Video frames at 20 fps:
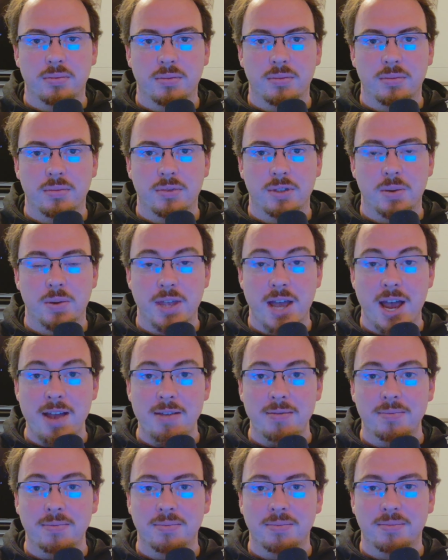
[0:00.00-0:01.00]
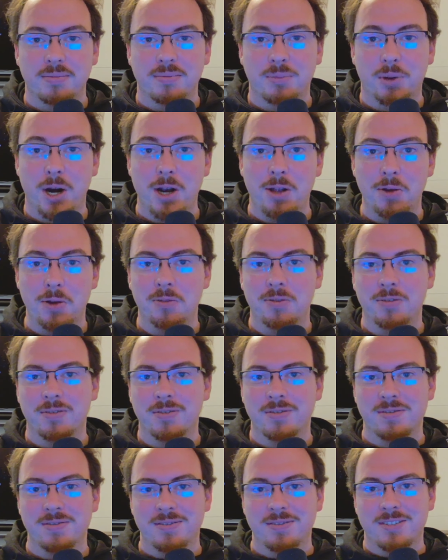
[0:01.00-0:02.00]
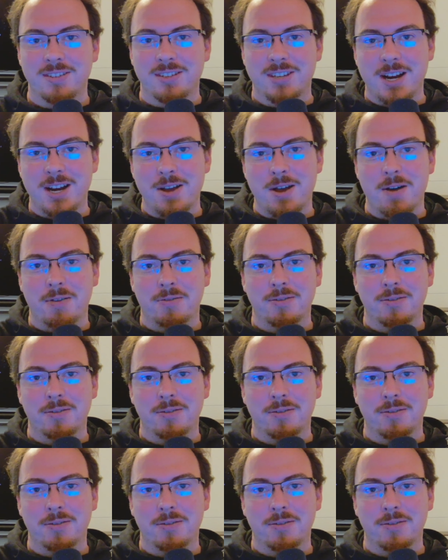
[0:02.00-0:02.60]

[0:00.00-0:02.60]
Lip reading: So with that, Prelude, signing off.